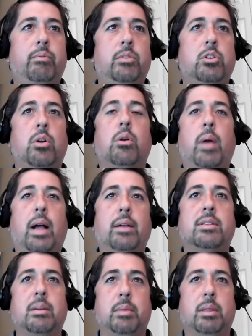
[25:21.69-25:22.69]
turn
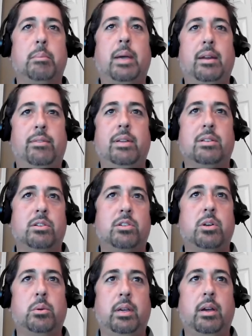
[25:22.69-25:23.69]
around some of the benefits and
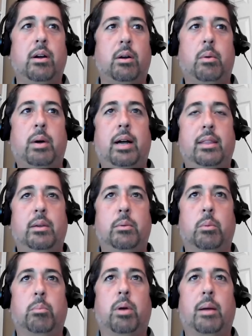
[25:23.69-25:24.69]
show the ROI that
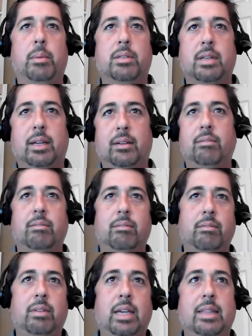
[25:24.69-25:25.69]
we're promising
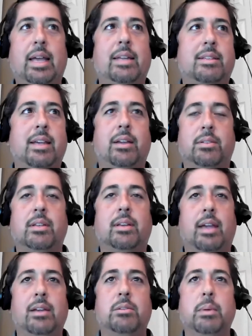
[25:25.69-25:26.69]
in that sales
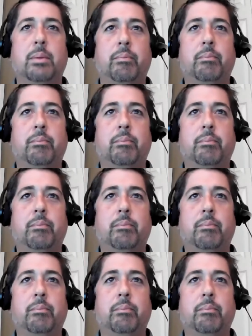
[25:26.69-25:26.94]
engagement.